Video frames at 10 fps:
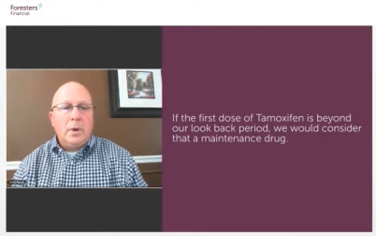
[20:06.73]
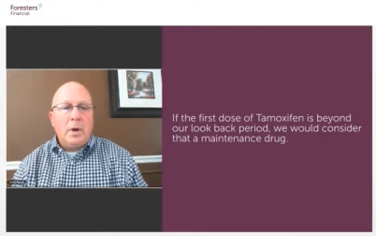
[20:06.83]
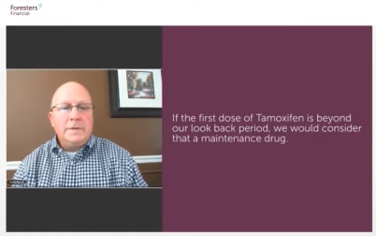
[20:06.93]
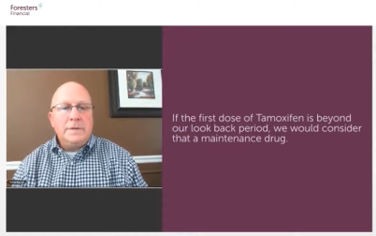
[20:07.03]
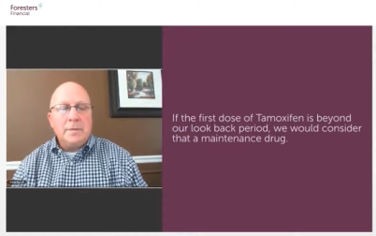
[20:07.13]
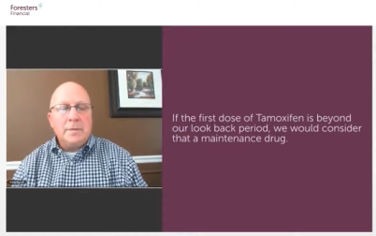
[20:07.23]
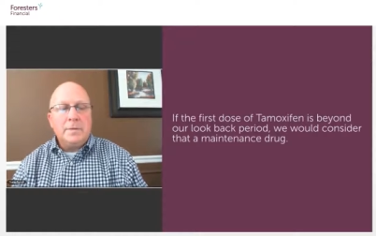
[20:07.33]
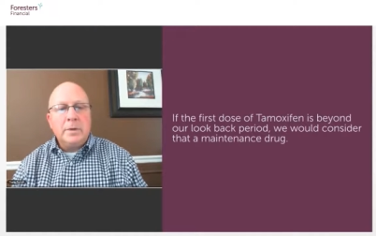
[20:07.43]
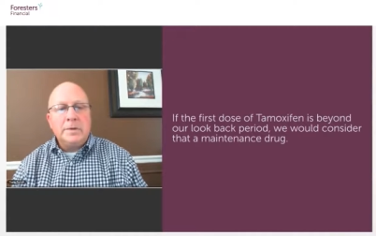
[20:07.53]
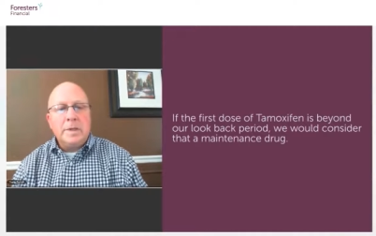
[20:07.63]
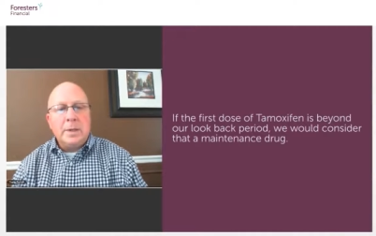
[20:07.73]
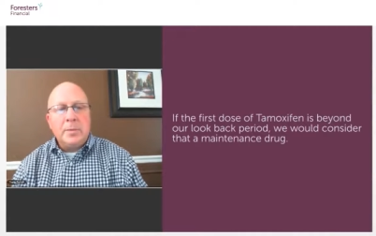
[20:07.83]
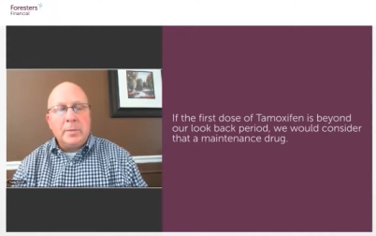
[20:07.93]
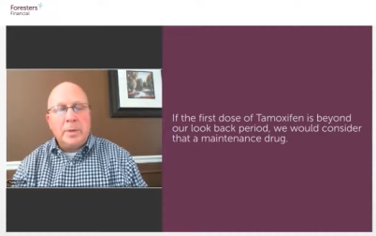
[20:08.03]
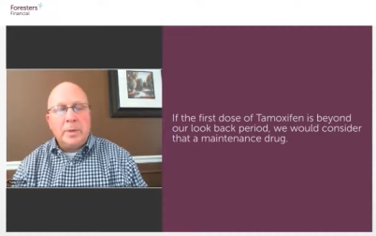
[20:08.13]
Oftentimes, for
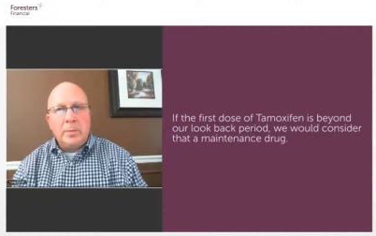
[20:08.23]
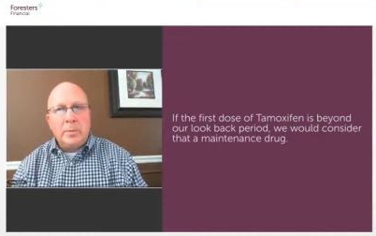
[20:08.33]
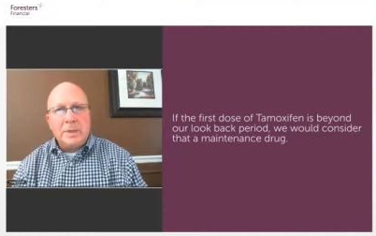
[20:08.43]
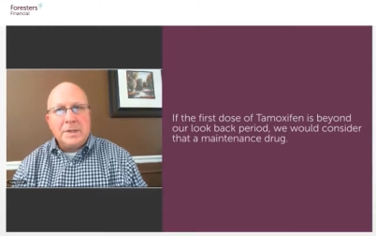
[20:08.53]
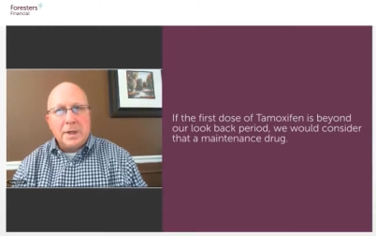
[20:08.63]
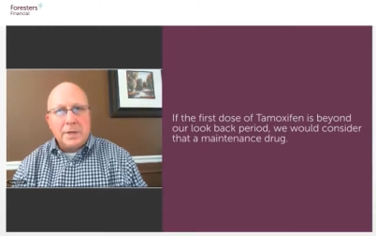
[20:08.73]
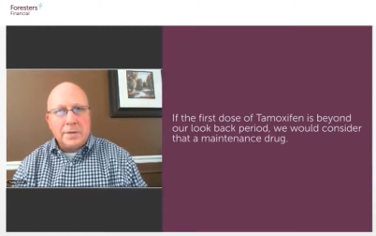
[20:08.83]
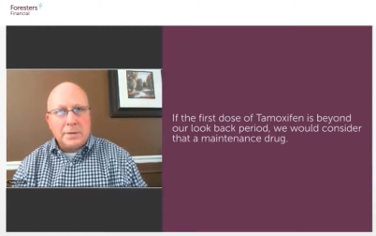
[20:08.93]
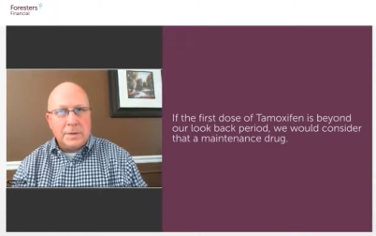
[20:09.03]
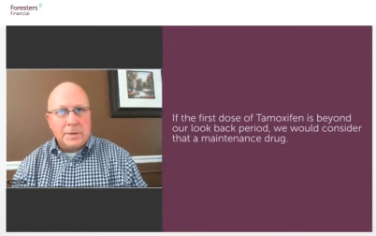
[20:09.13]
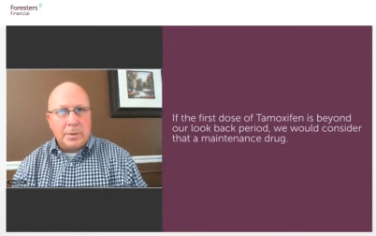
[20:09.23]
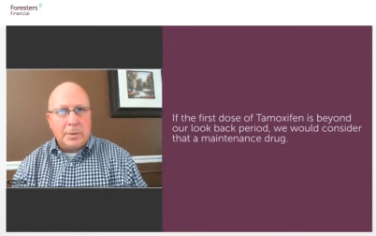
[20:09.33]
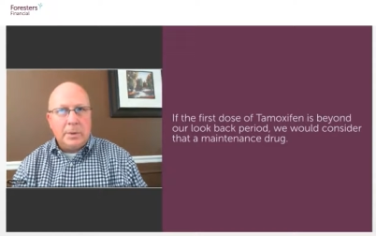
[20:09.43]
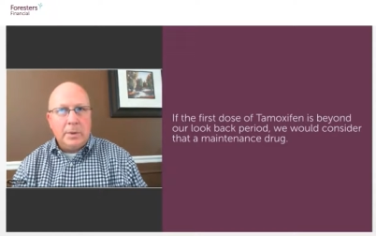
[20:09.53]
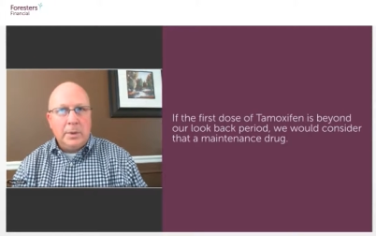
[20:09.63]
example, I'm going to give you a breast cancer
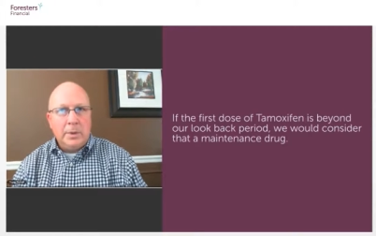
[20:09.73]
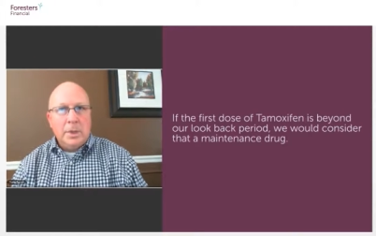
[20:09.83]
example.